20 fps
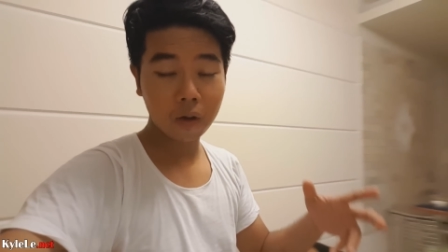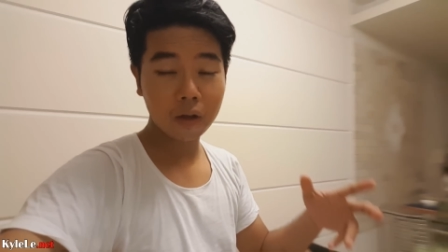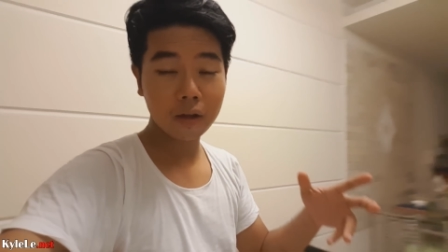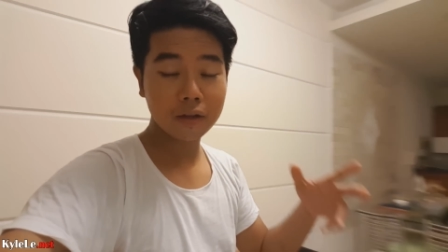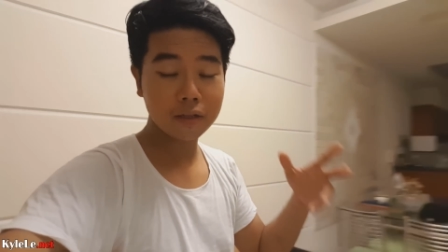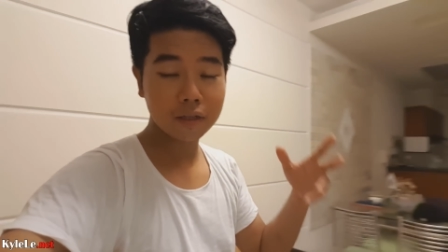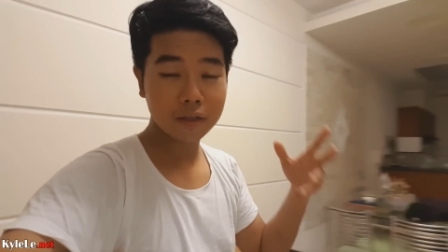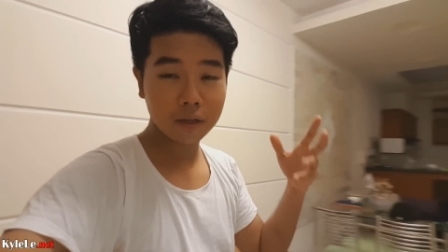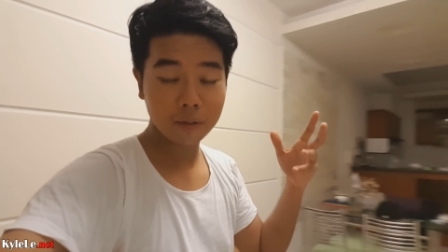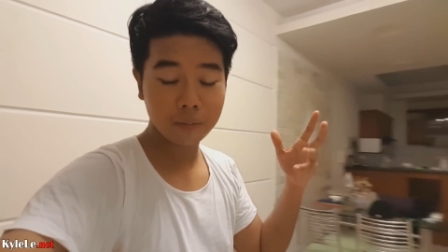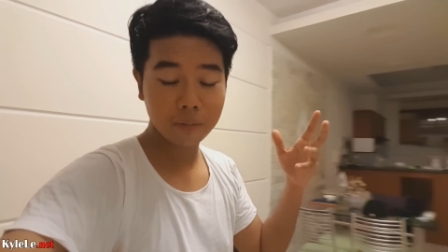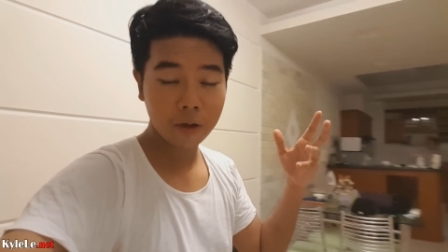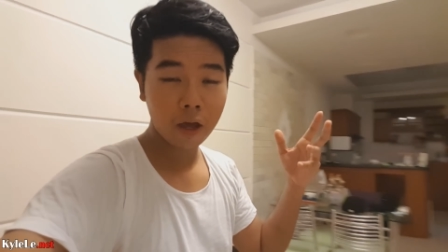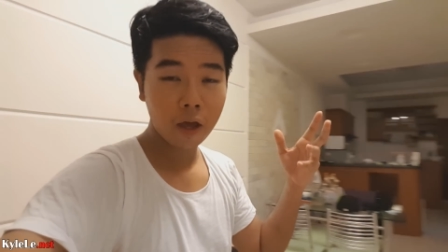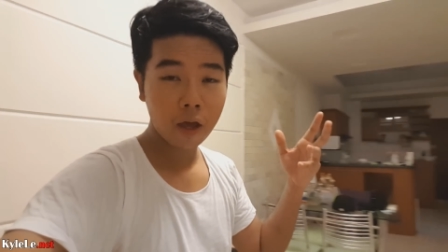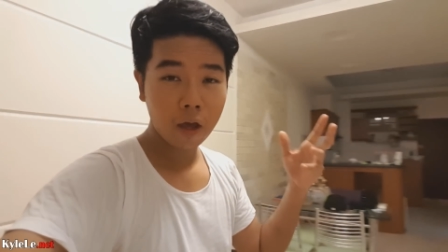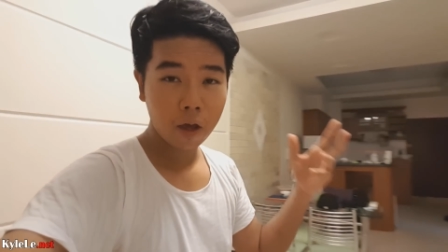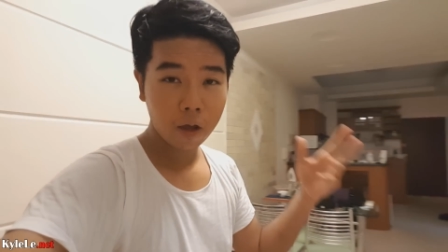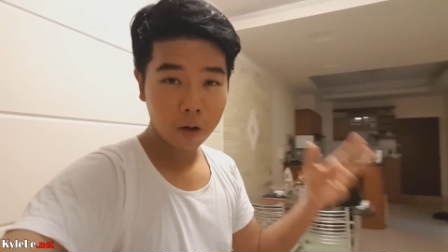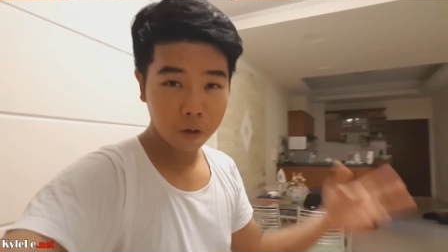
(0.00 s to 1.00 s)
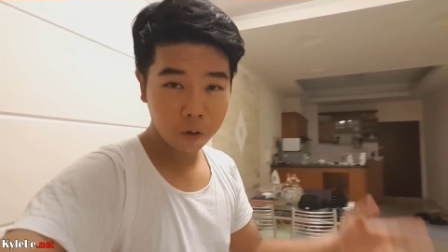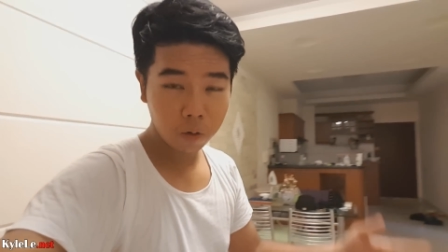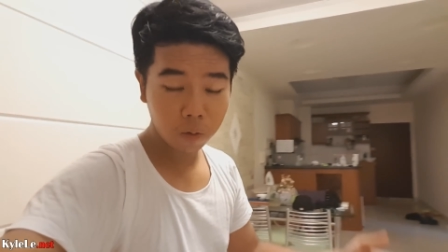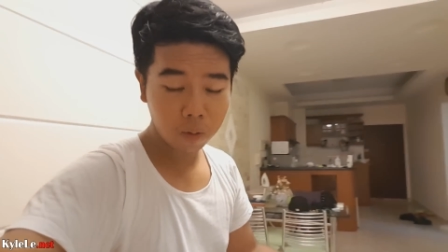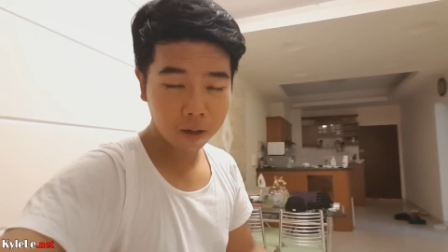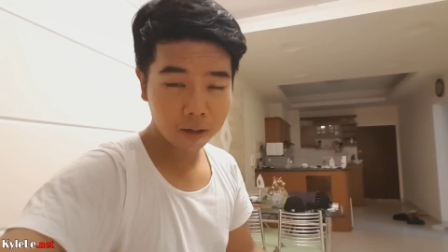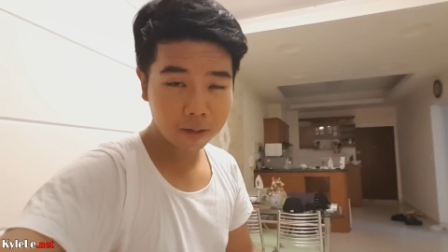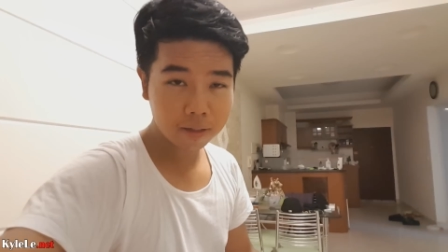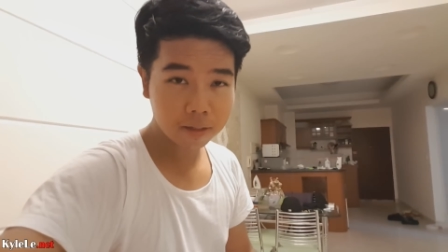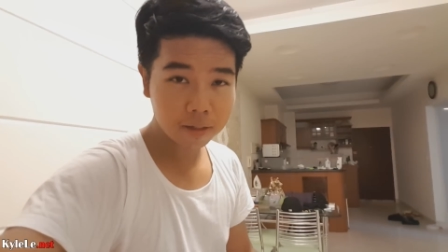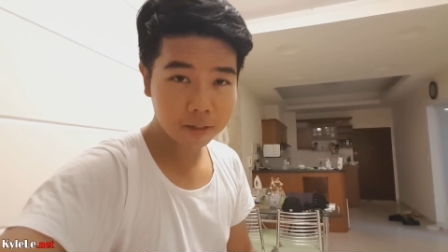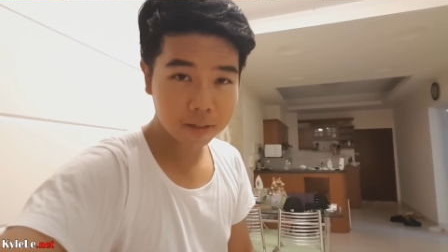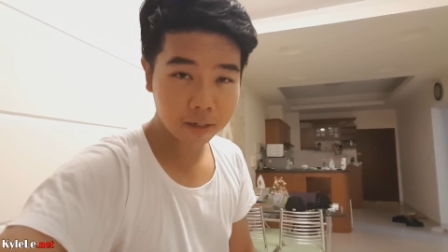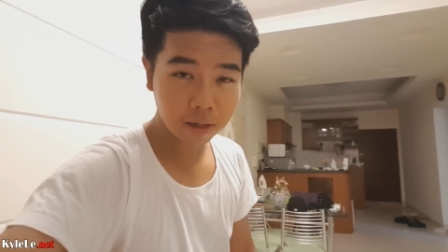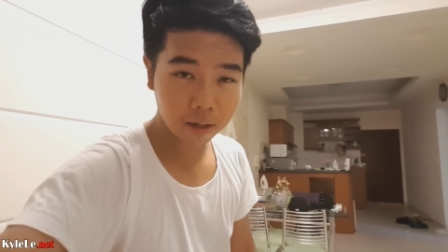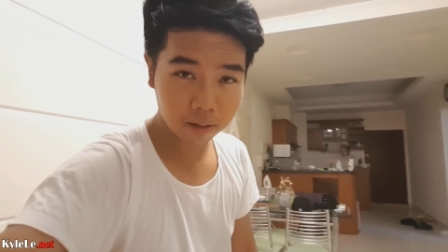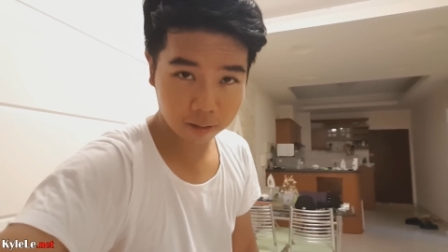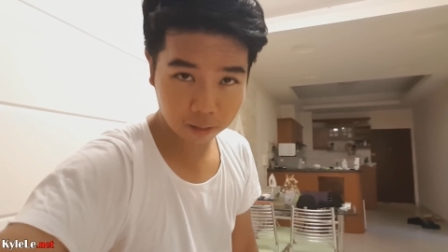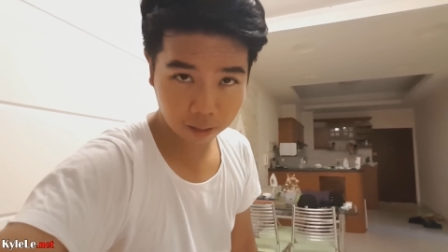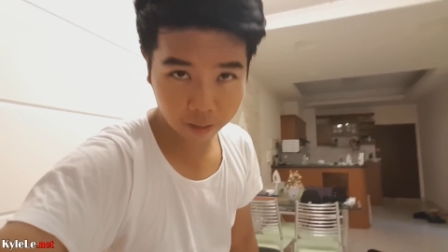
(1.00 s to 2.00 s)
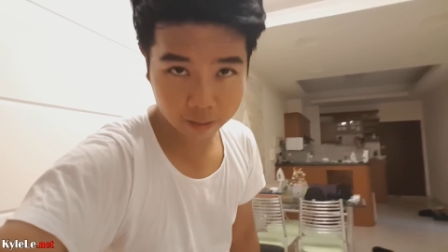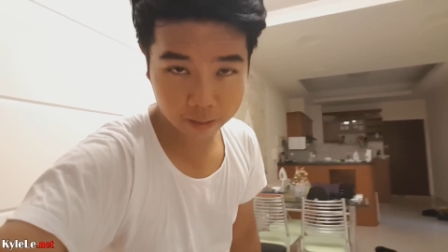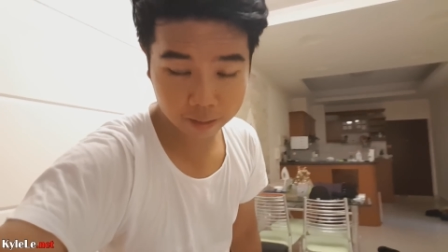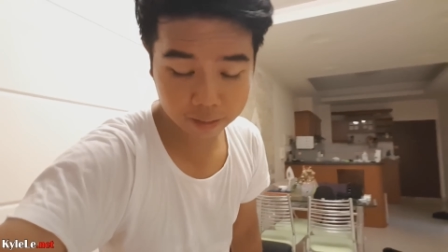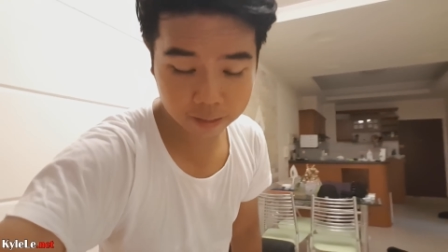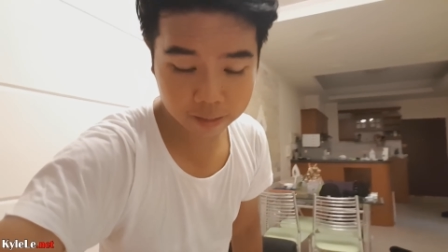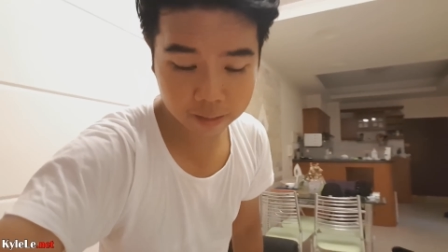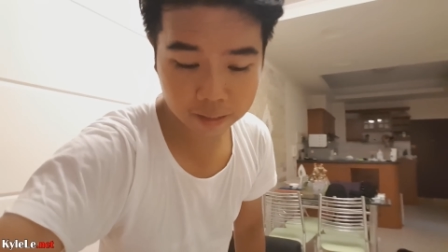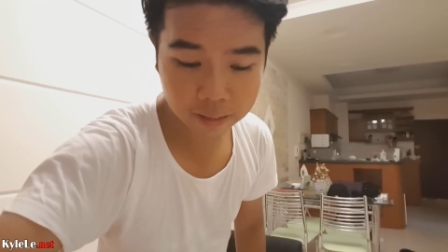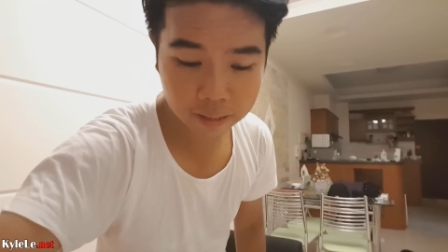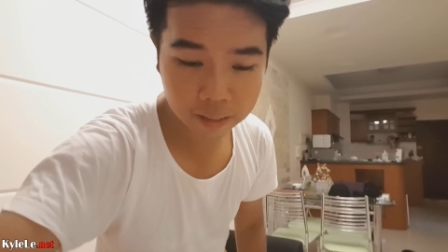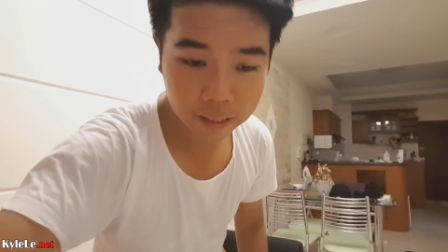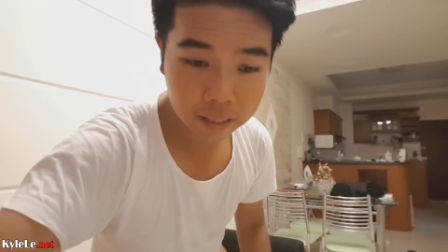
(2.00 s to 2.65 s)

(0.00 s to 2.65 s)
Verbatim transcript: well as some new ones alike.